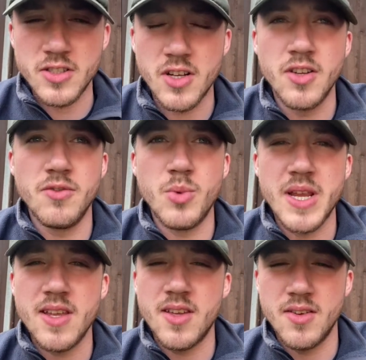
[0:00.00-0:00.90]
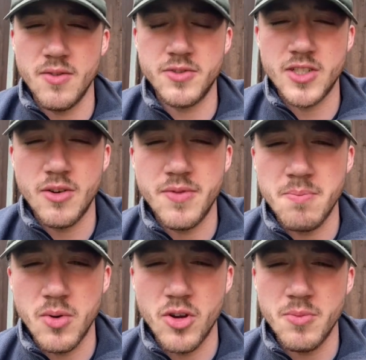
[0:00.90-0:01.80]
kind of week of
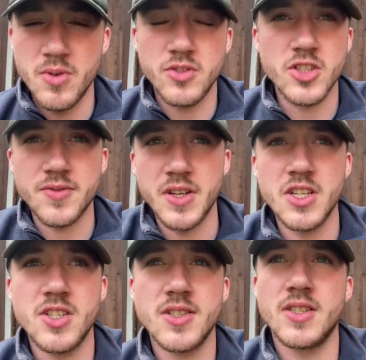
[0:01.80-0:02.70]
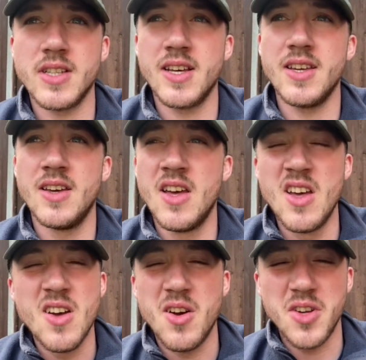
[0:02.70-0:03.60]
self-employment. Just finished yesterday.
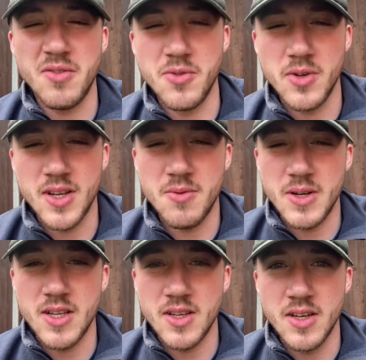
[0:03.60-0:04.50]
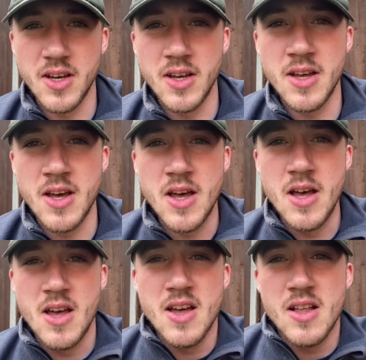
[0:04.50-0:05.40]
Only a four-day week.
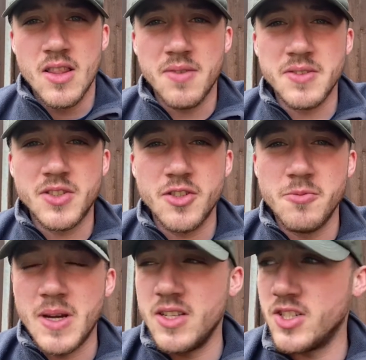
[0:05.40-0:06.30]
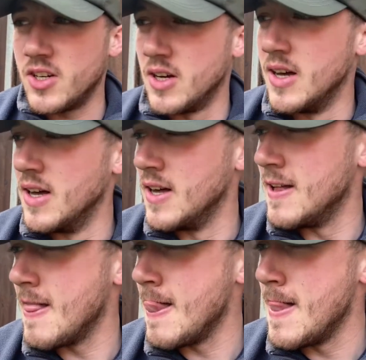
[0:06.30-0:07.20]
Nothing too major.
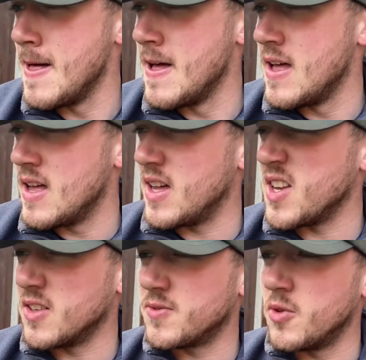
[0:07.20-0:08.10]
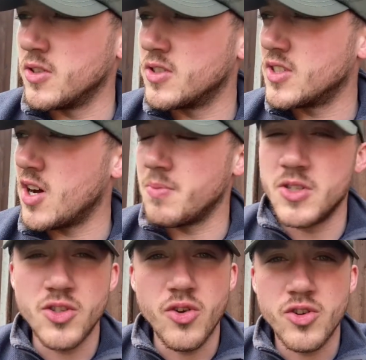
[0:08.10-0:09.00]
And yeah, I just thought I'd just set up
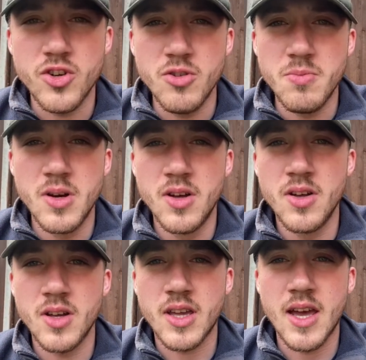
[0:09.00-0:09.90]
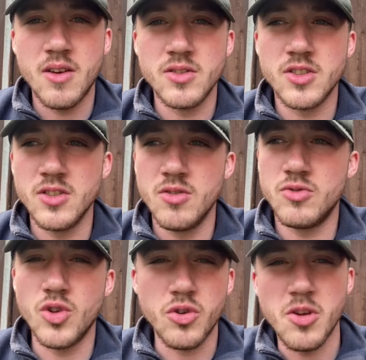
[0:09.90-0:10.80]
this YouTube account to
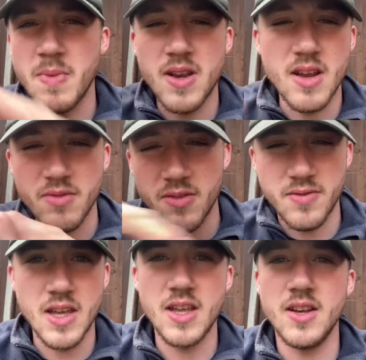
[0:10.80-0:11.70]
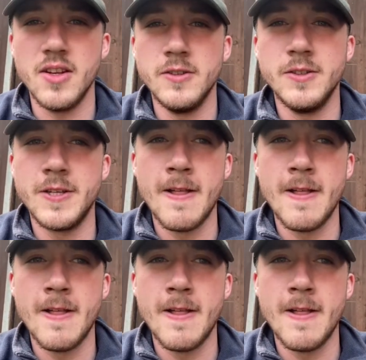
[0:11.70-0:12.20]
document everything and